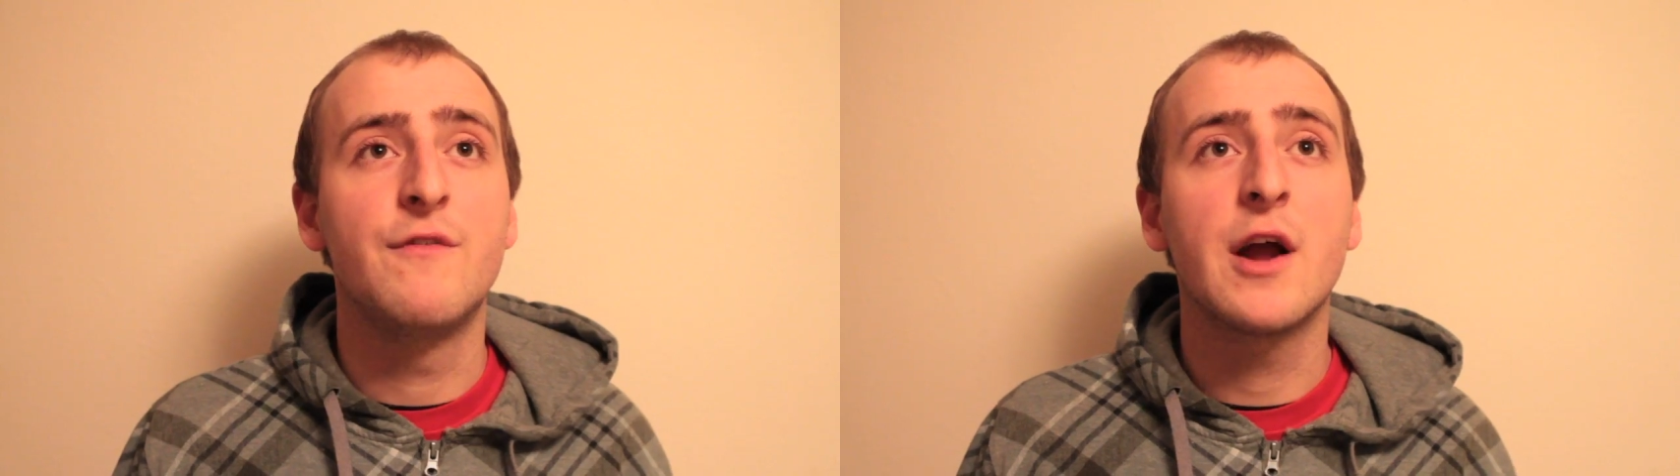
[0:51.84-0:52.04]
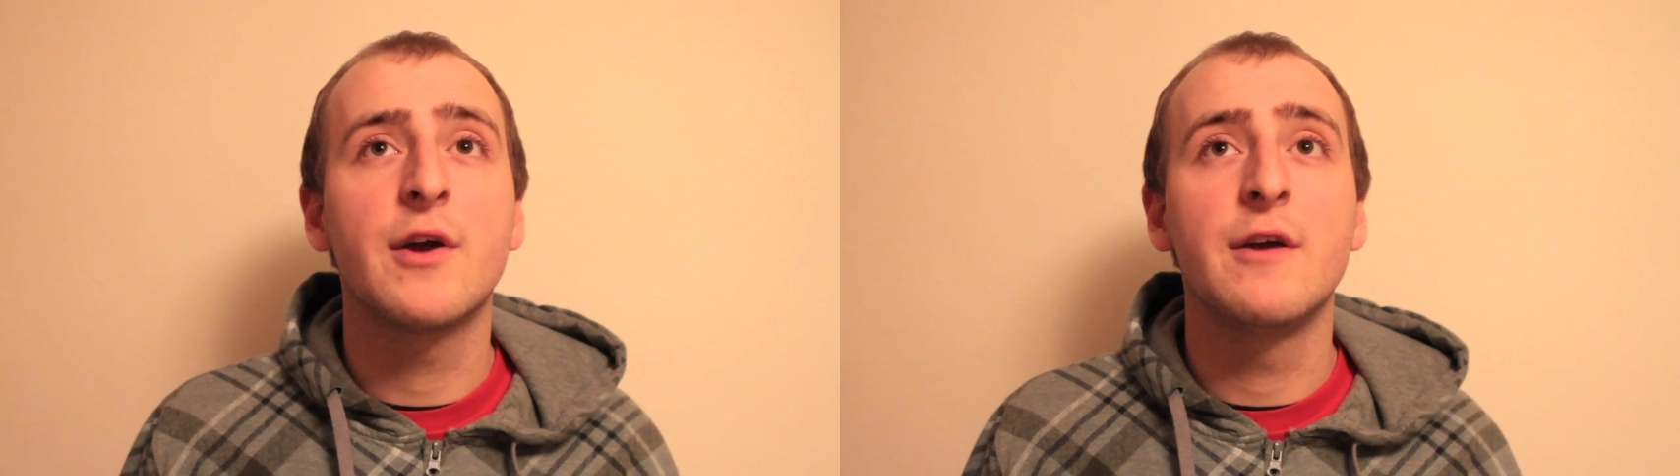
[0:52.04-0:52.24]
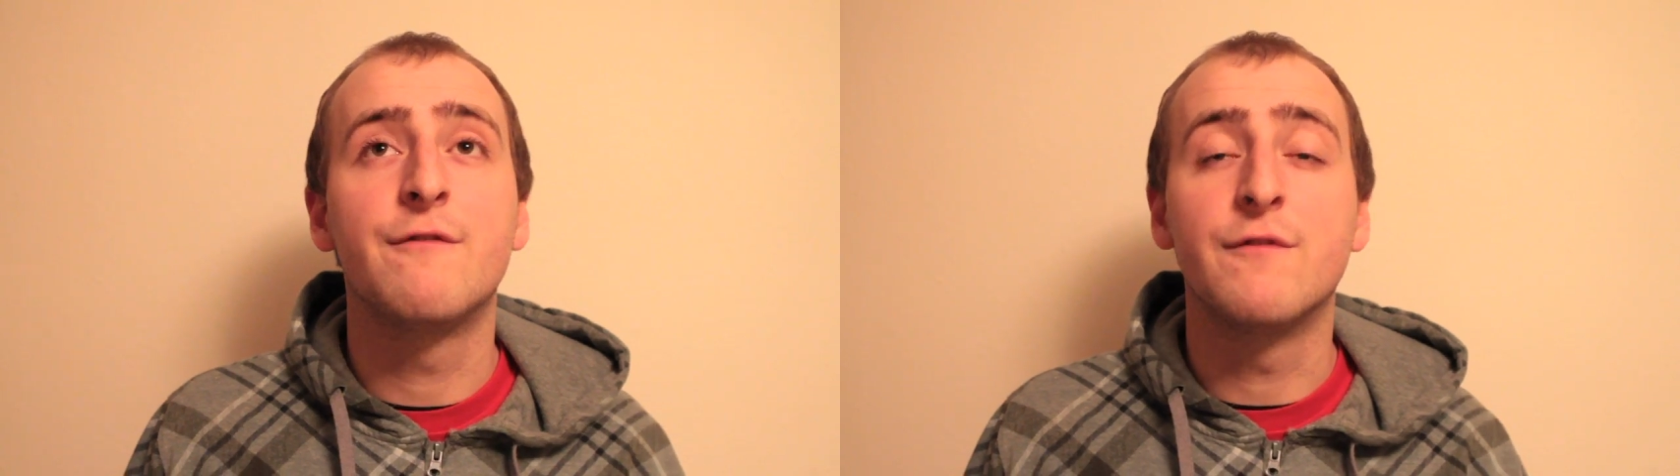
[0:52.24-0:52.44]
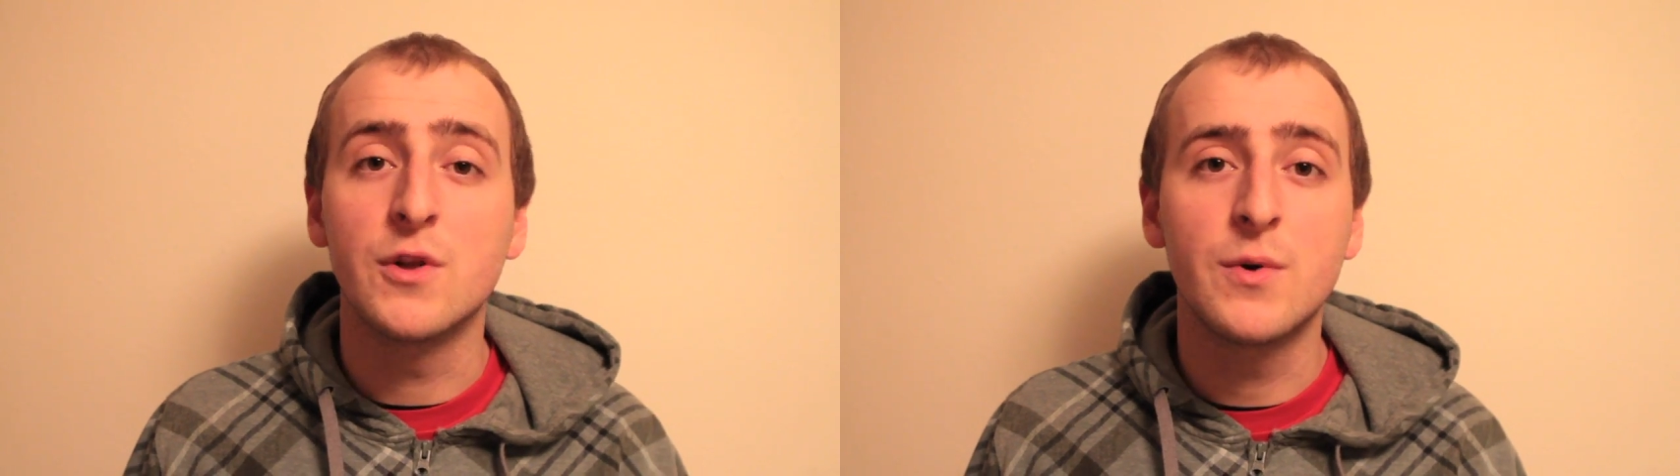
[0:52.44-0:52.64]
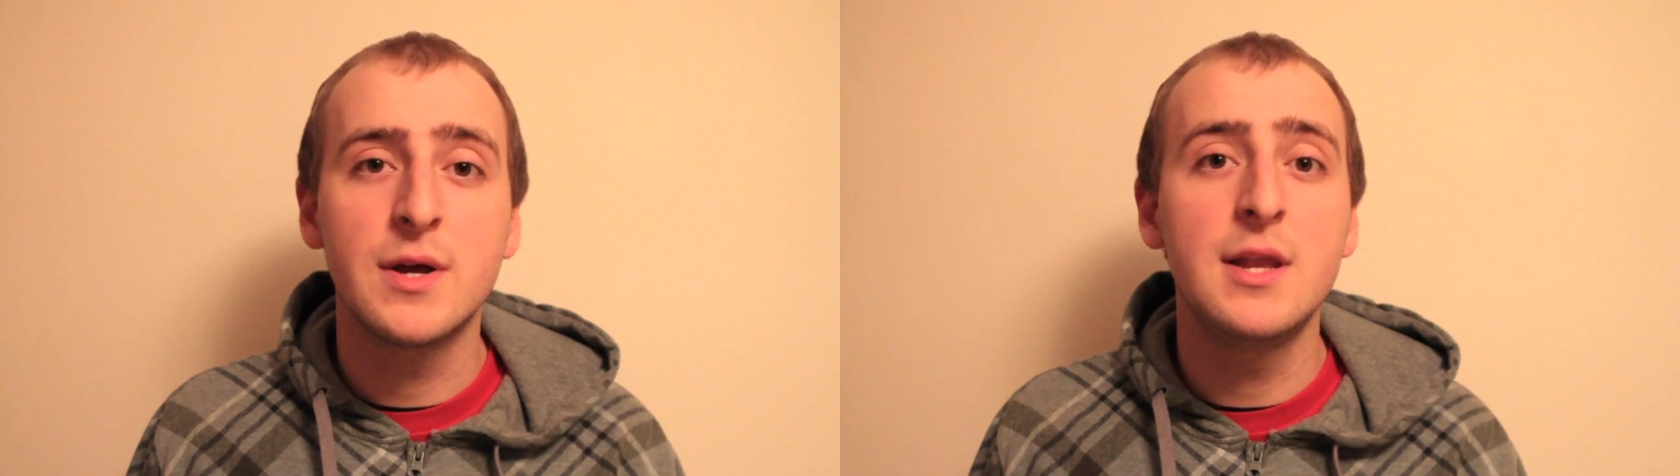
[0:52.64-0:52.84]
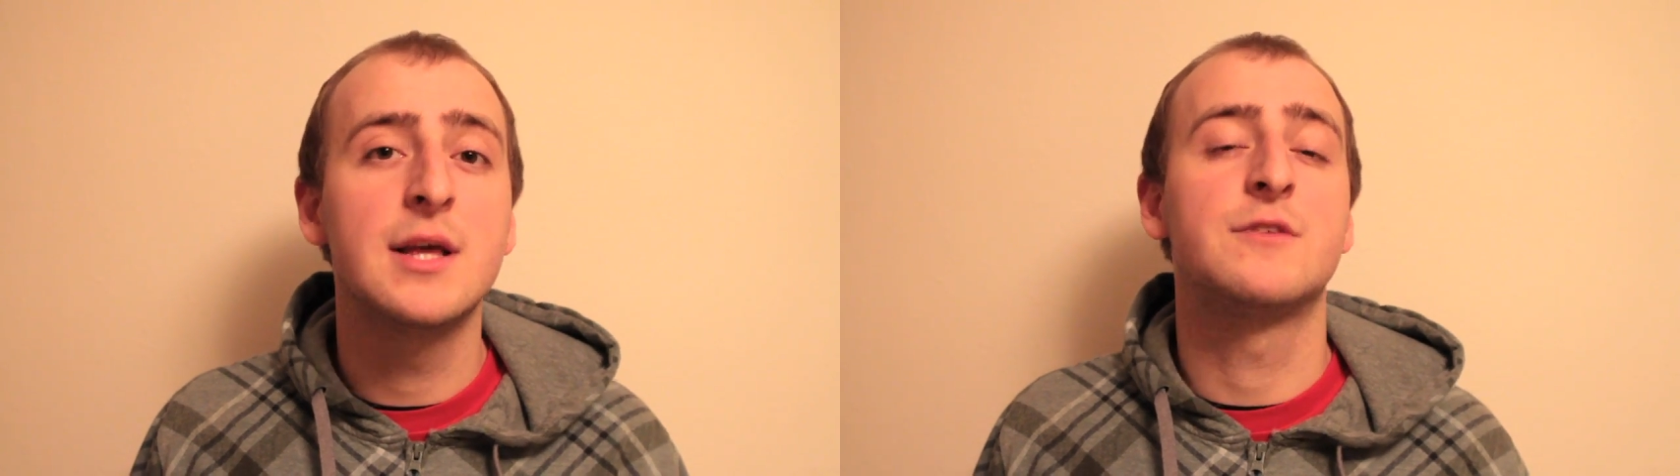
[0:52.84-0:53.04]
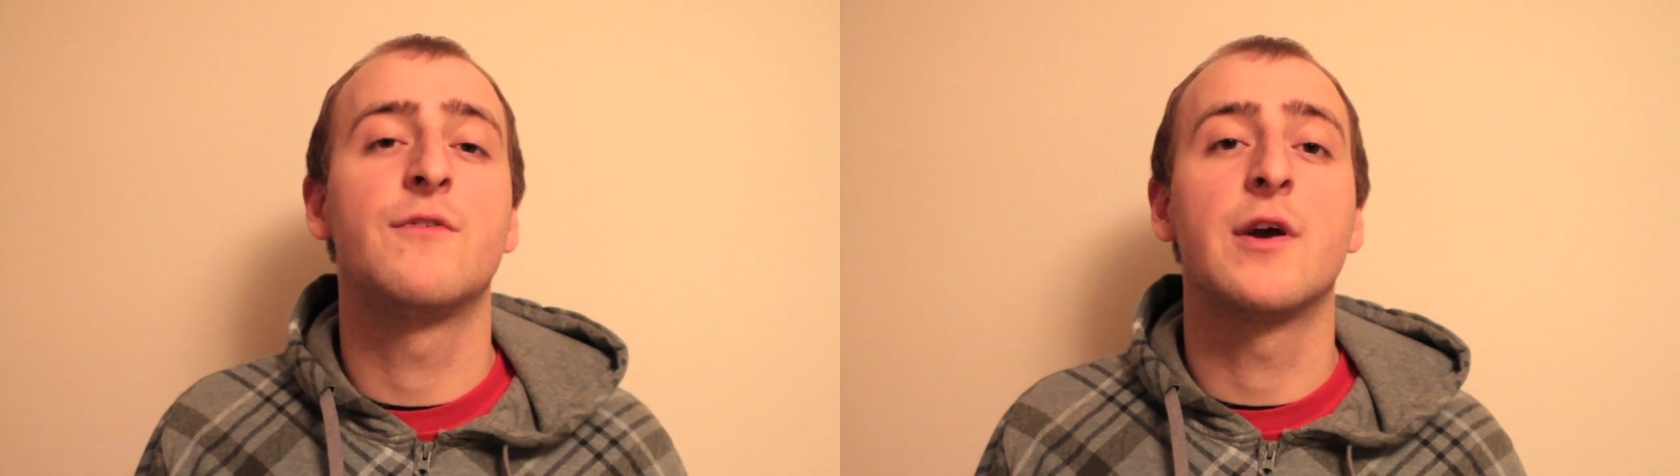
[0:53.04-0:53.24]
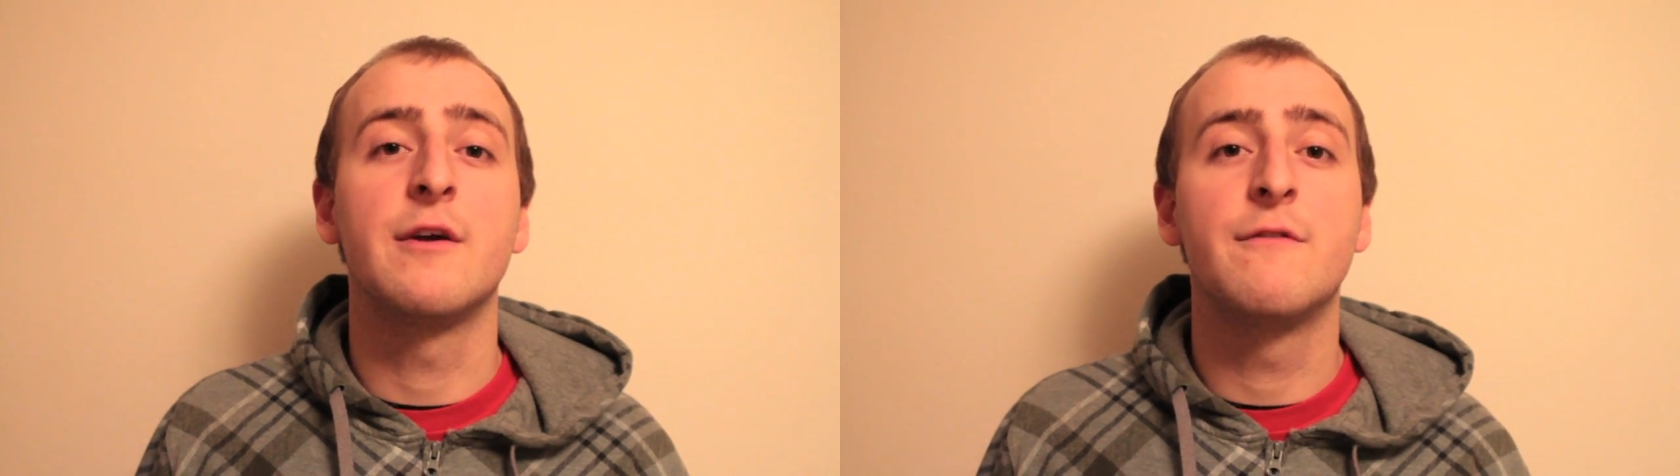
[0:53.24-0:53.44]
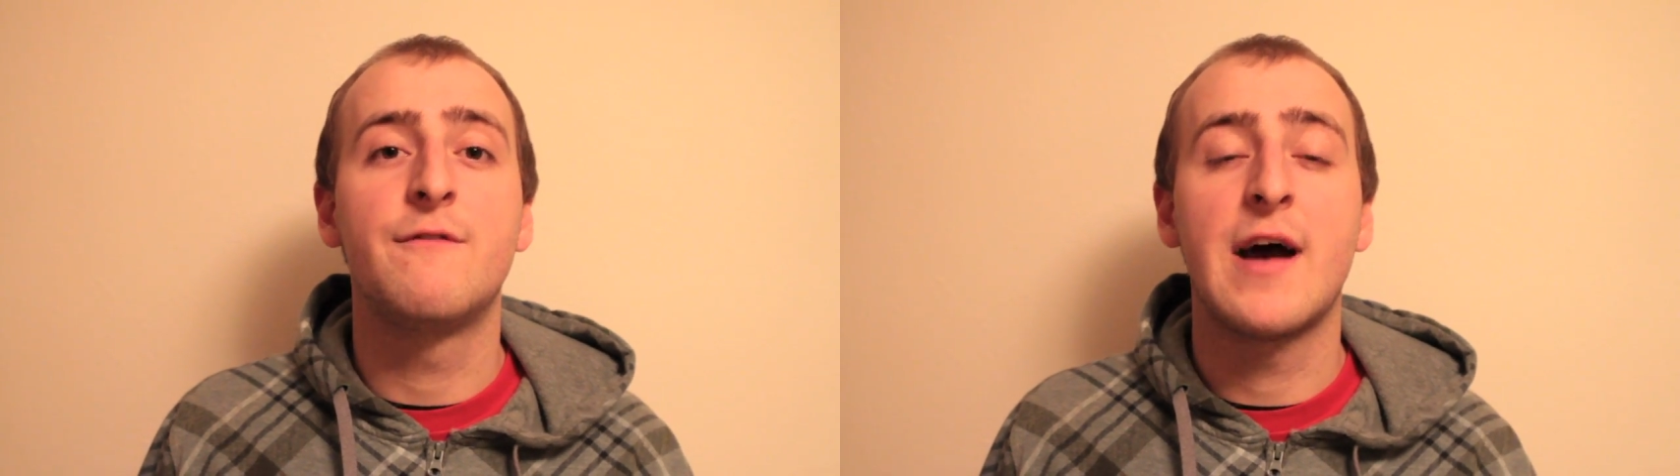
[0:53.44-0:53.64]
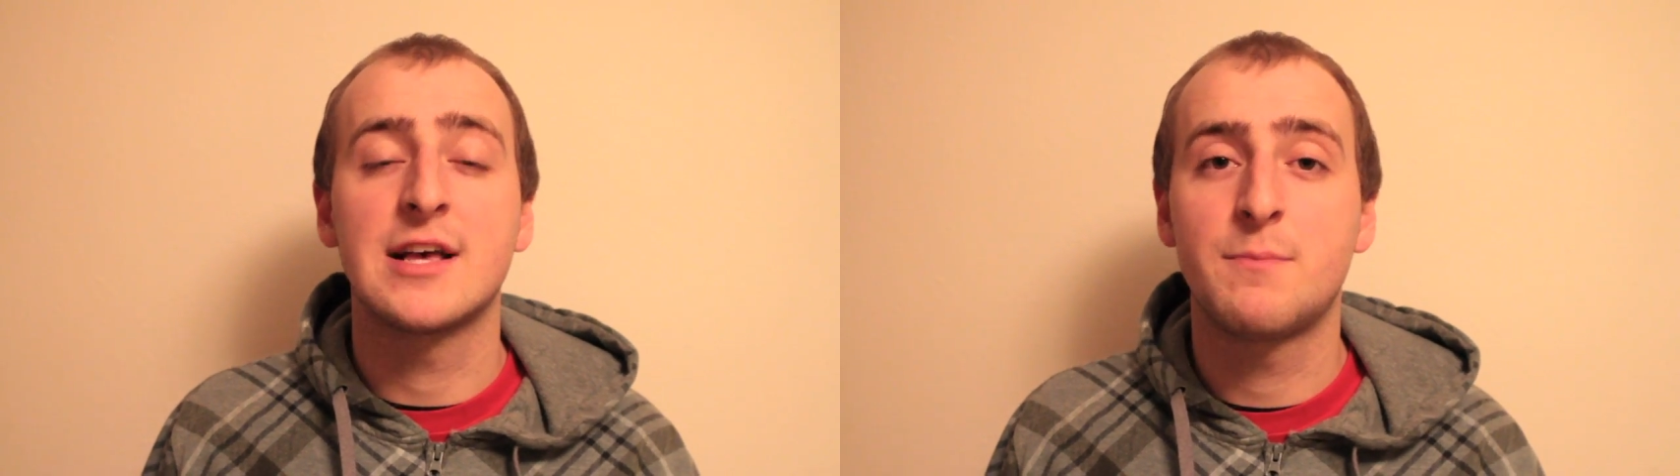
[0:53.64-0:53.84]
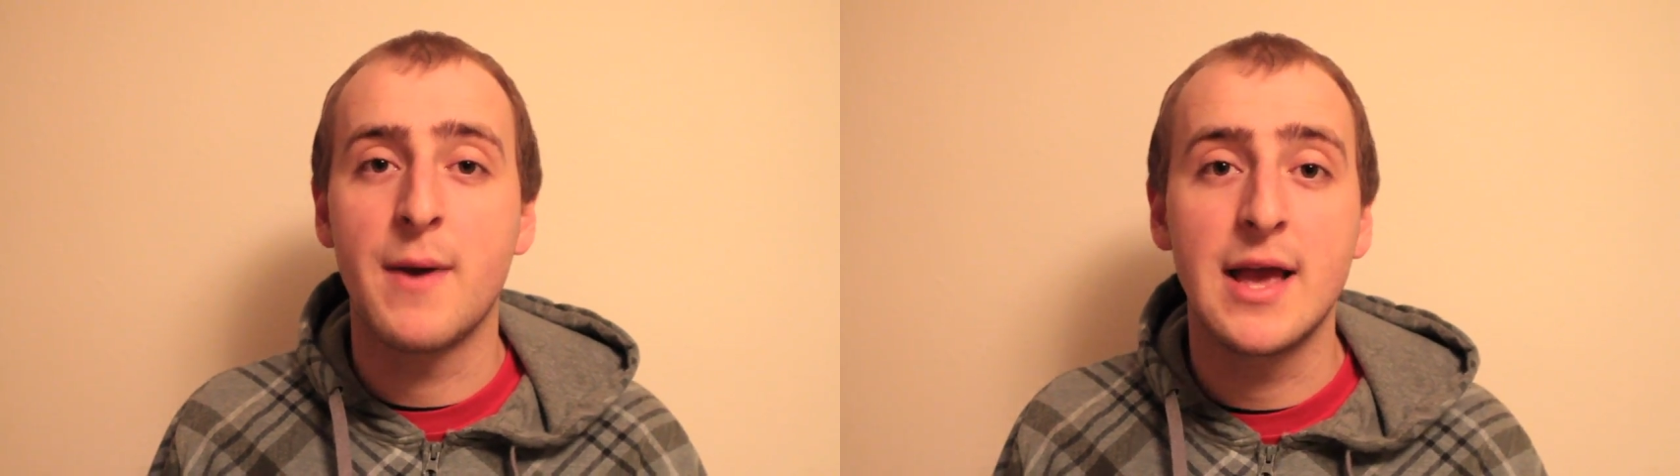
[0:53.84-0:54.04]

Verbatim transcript: very fluid. It's very fast